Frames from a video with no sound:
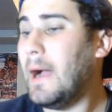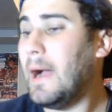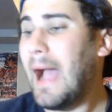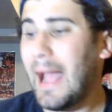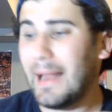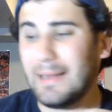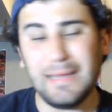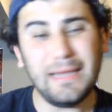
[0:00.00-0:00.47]

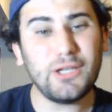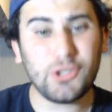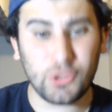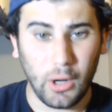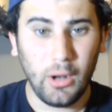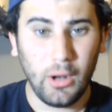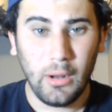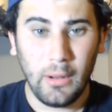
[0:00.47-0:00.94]
And he
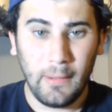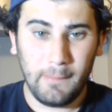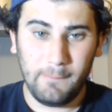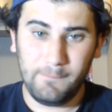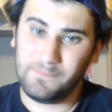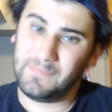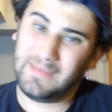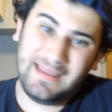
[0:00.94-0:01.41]

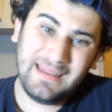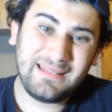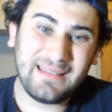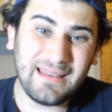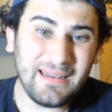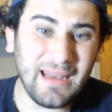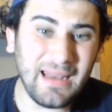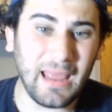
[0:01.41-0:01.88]

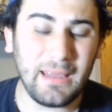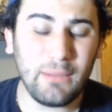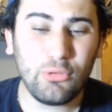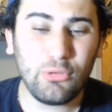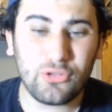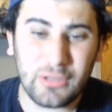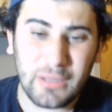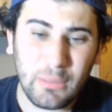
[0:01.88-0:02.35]

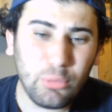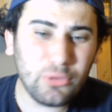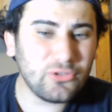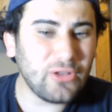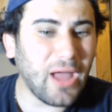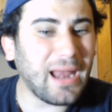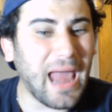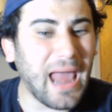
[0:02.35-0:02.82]
was
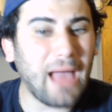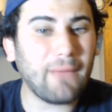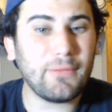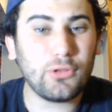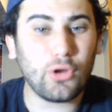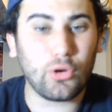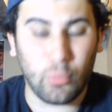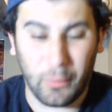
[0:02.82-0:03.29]
not
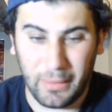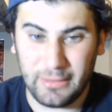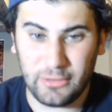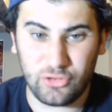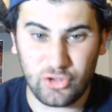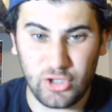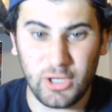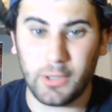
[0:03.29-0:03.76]
having the
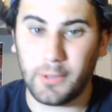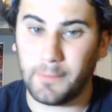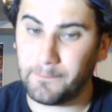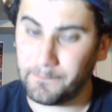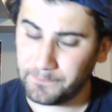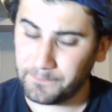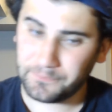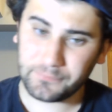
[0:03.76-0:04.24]
greatest year.
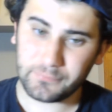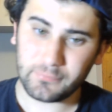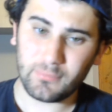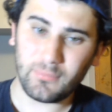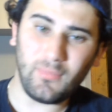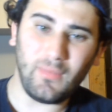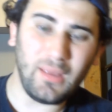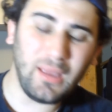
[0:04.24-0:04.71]

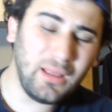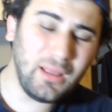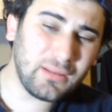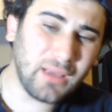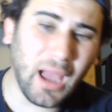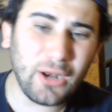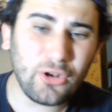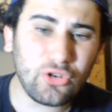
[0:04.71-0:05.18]

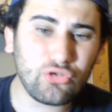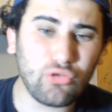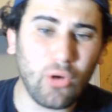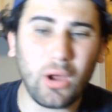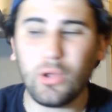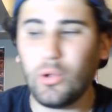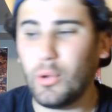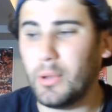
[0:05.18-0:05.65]
Kind of
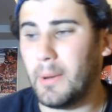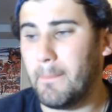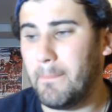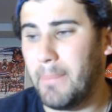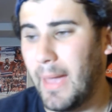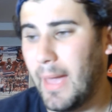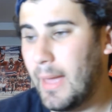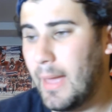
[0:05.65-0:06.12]
struggling a
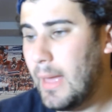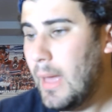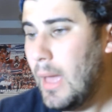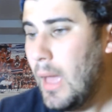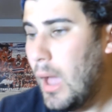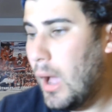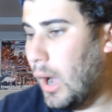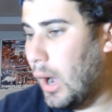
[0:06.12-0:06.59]
bit,
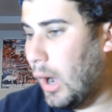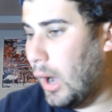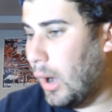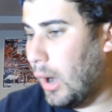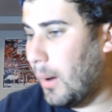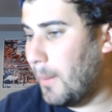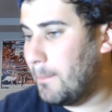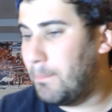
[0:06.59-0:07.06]

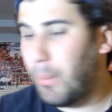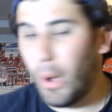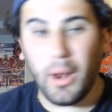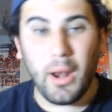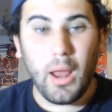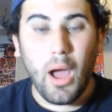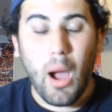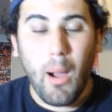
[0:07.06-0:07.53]

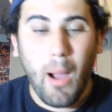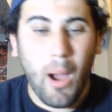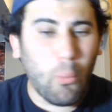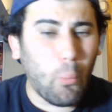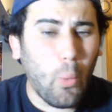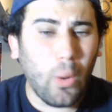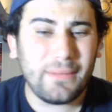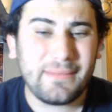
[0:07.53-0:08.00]
but
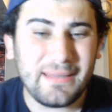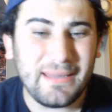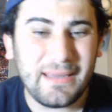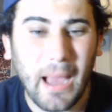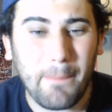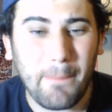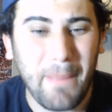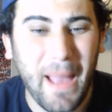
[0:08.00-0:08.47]
once he
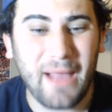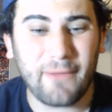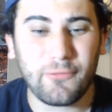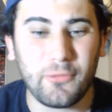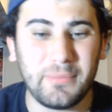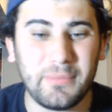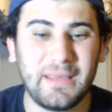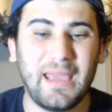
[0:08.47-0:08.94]
got back
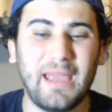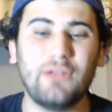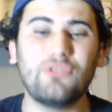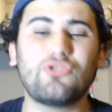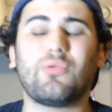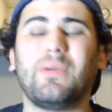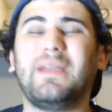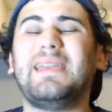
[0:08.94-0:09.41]
from the
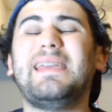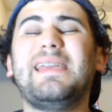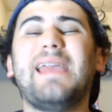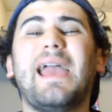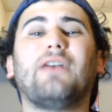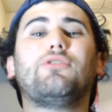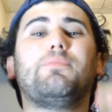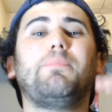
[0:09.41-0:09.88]
injury, he
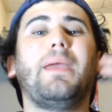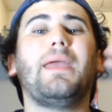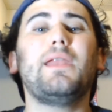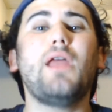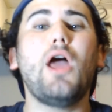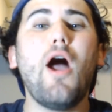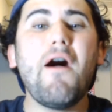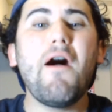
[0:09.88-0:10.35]
has
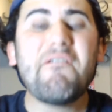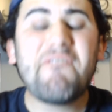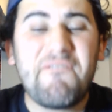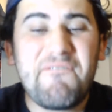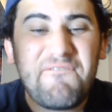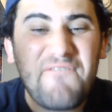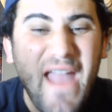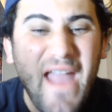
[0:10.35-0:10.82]
been
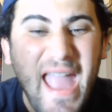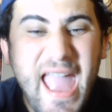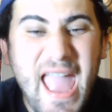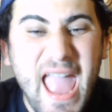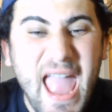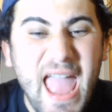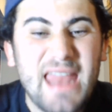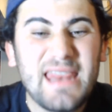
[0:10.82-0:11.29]

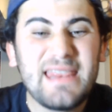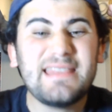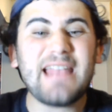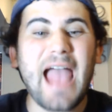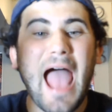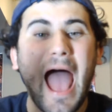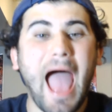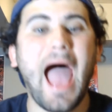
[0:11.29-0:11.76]

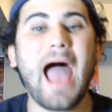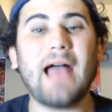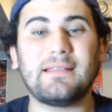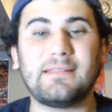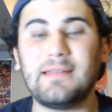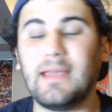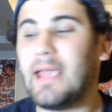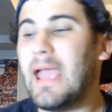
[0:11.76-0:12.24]

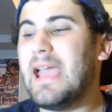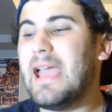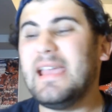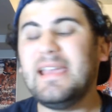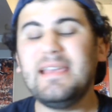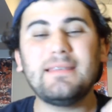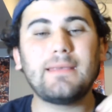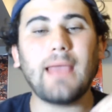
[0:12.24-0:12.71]
fantastic.
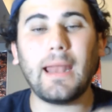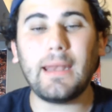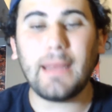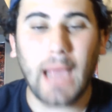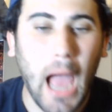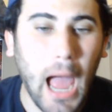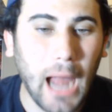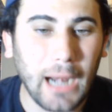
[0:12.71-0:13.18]
He's
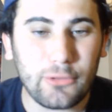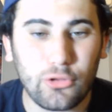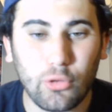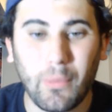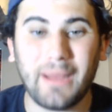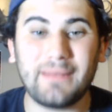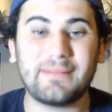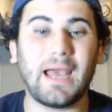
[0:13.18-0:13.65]
getting hot at the
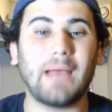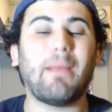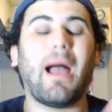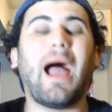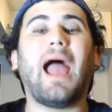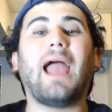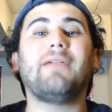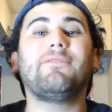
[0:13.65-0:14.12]
right time.
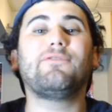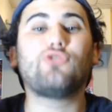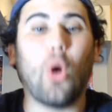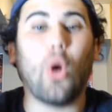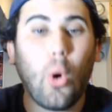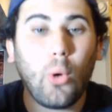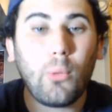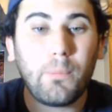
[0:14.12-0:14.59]
I've
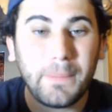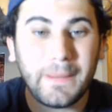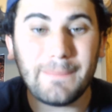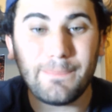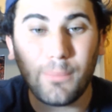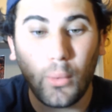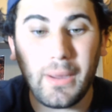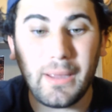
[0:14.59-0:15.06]
told
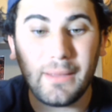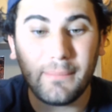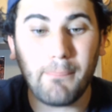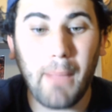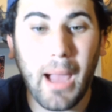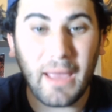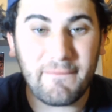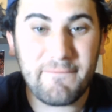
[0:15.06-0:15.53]
people in
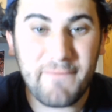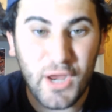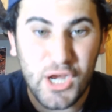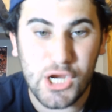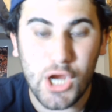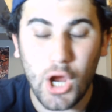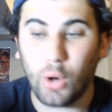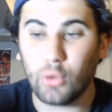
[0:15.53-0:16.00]
my
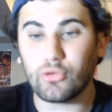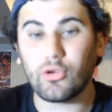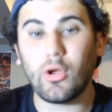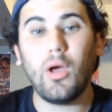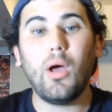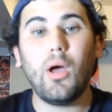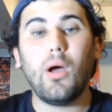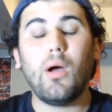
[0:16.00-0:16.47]
videos,
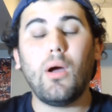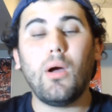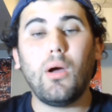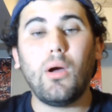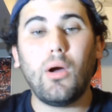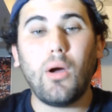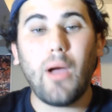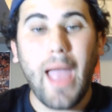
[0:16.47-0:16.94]

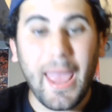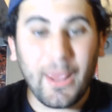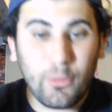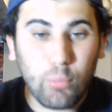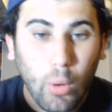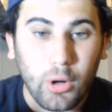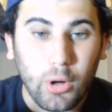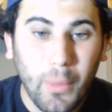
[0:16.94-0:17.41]

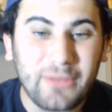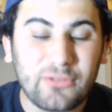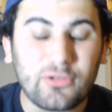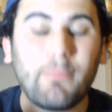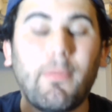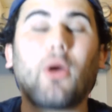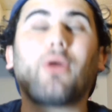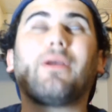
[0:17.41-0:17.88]
Eduardo
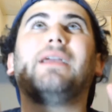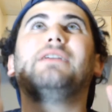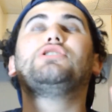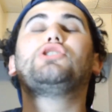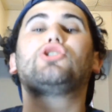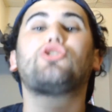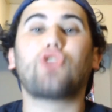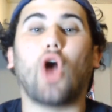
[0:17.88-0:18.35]
Escobar
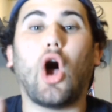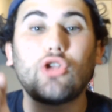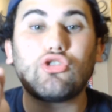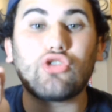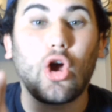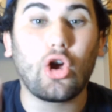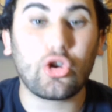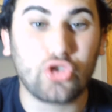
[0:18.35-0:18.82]
is
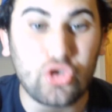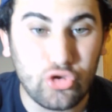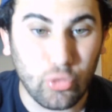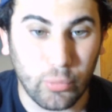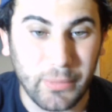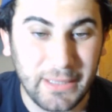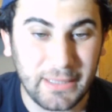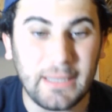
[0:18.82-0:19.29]
such a
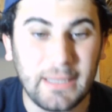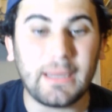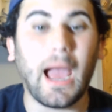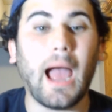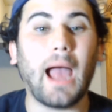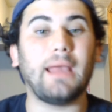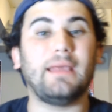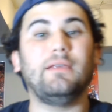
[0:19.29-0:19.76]
streaky
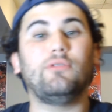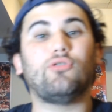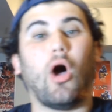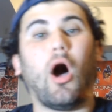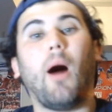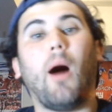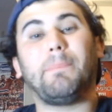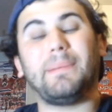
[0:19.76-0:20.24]
guy. He's
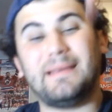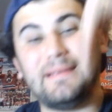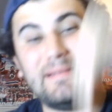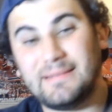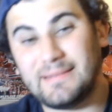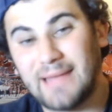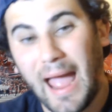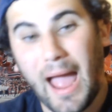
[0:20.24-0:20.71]
up,
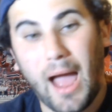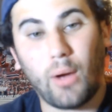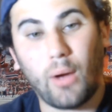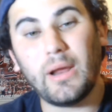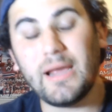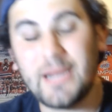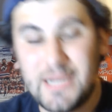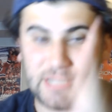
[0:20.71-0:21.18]
he's down,
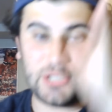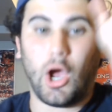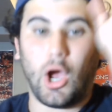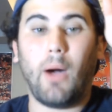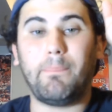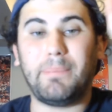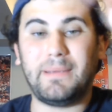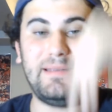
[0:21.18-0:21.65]
he's
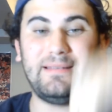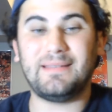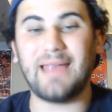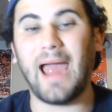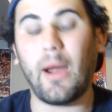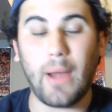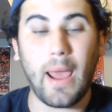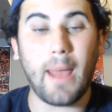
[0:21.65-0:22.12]
up, he's
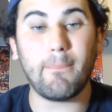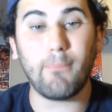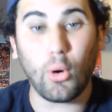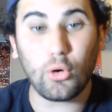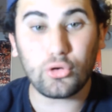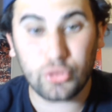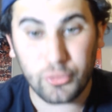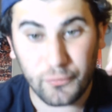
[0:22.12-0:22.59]
down, and
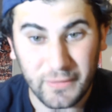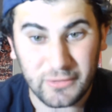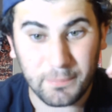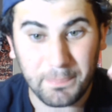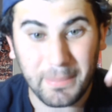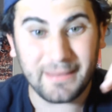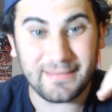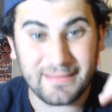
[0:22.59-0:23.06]
most of it's
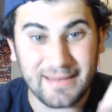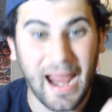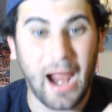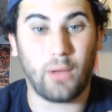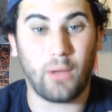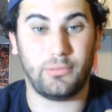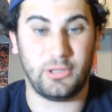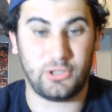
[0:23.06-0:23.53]
been
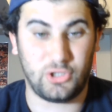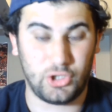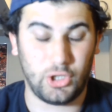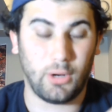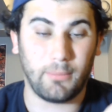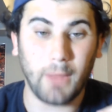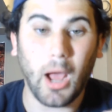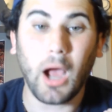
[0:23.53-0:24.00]
down this
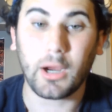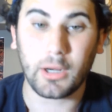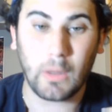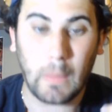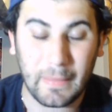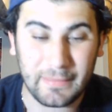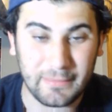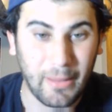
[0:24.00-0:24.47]
year.
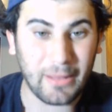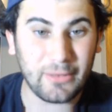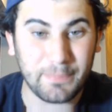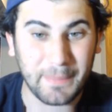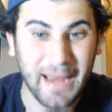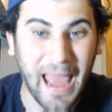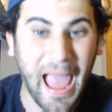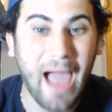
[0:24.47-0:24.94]
It's
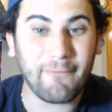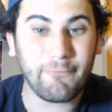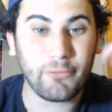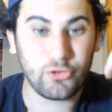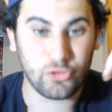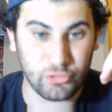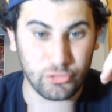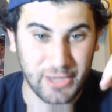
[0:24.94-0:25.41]
been
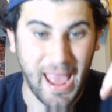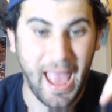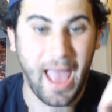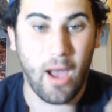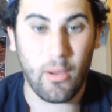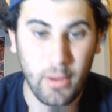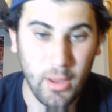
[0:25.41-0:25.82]
average or down.